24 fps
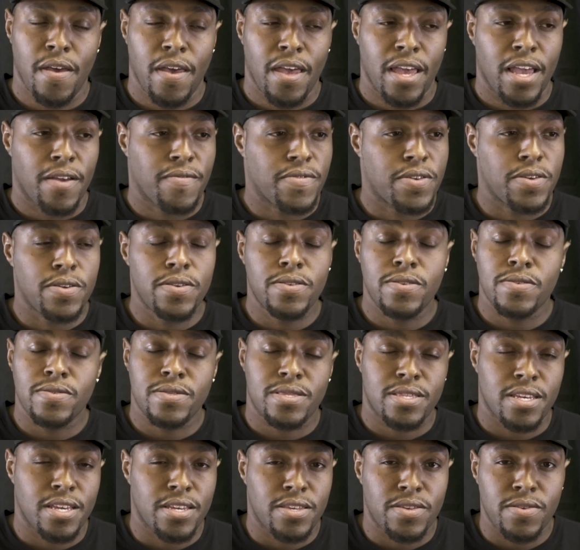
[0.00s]
If you don't
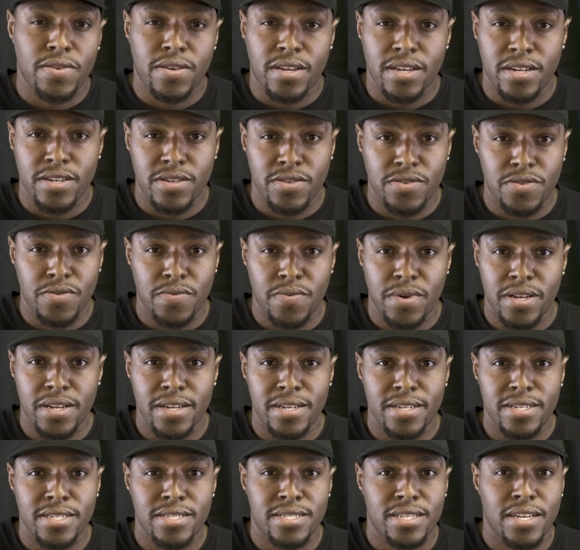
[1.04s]
think you can do what
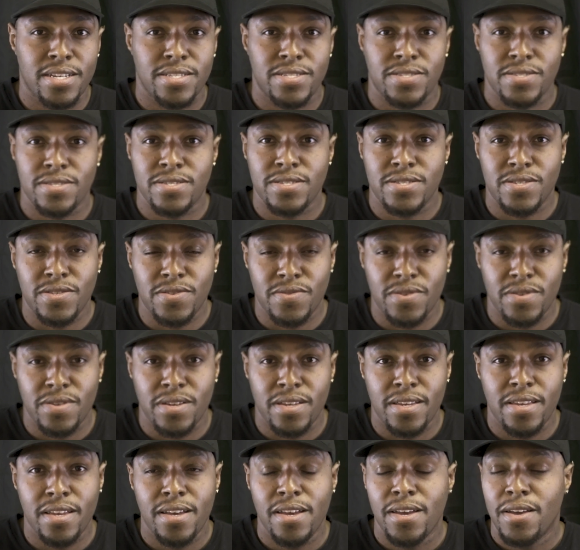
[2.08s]
it is that you're
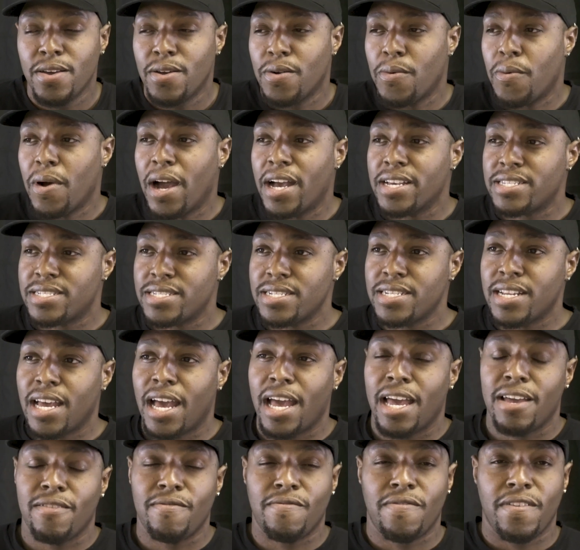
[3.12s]
doing, why should
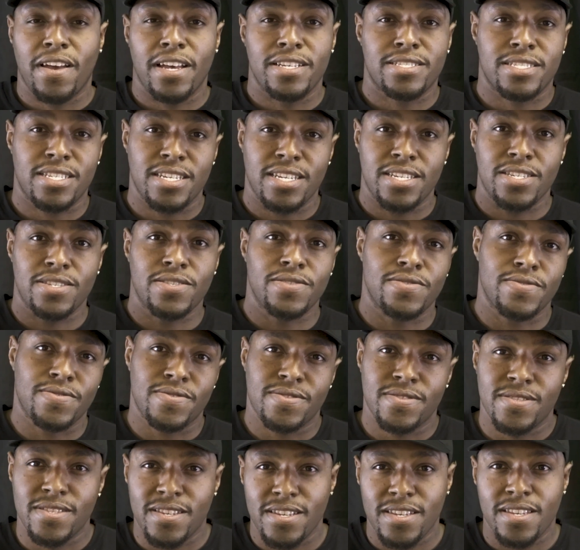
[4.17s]
I invest in you?
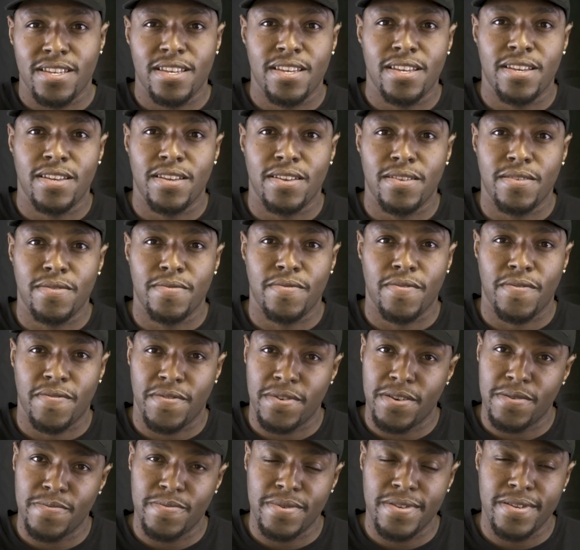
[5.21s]

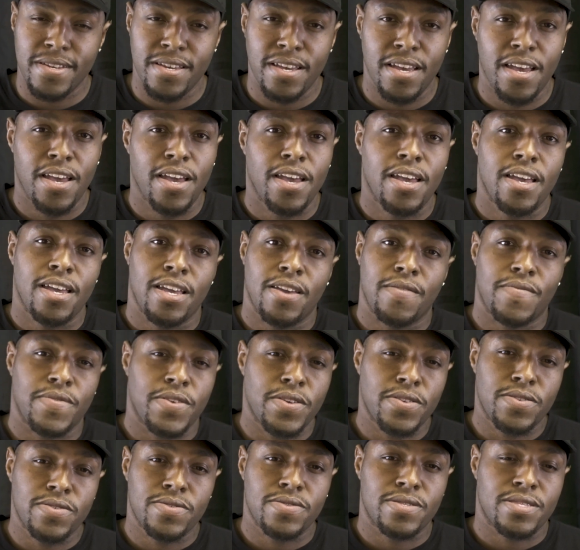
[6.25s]
Feel me? Mm-hmm. If
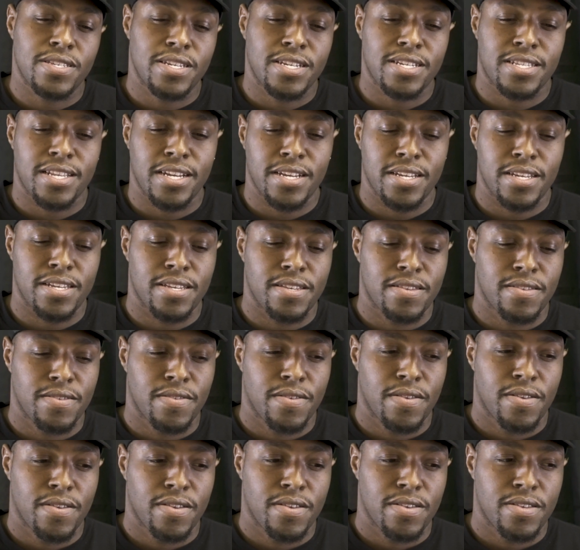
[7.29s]
you don't think that
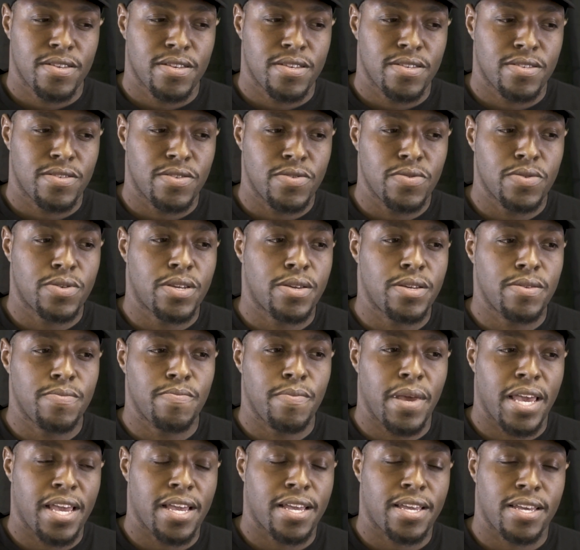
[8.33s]
you can
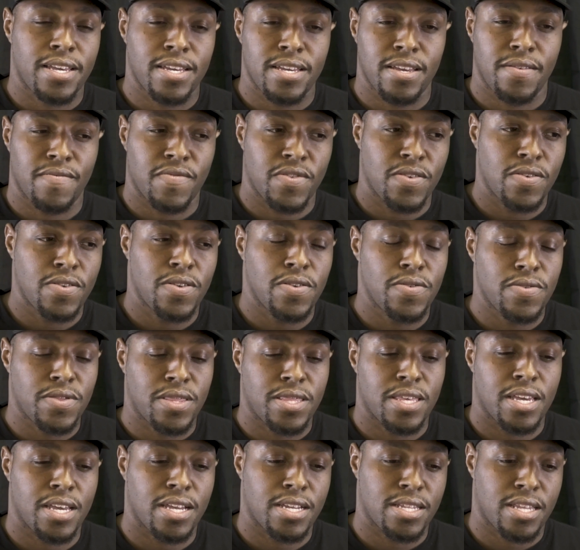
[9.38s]
make it, if you don't
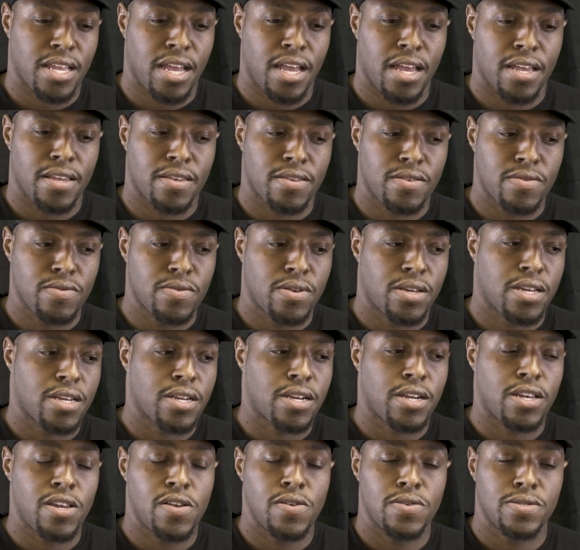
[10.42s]
think that you can
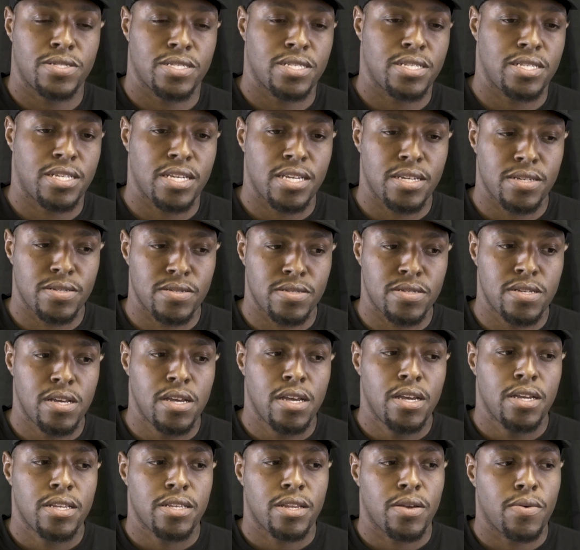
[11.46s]
close a deal,
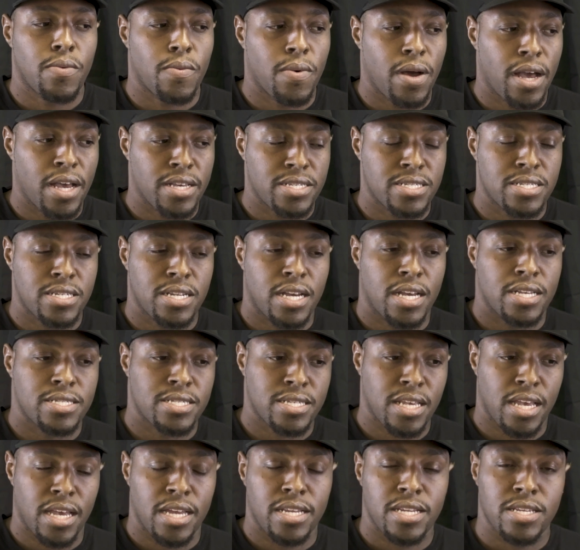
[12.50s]
then why should I
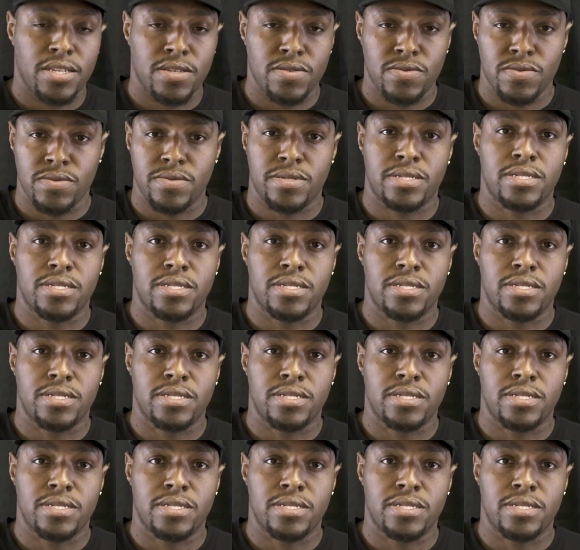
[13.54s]
sign to you?